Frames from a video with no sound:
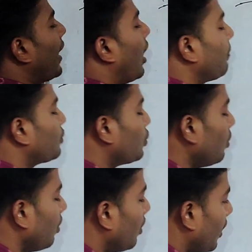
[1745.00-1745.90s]
Okay, up
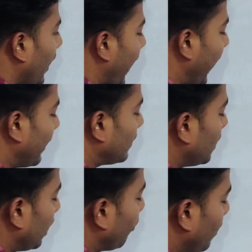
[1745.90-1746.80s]
to
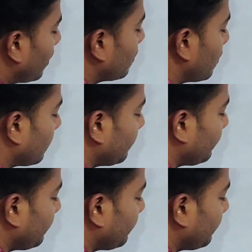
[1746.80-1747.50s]
18 units.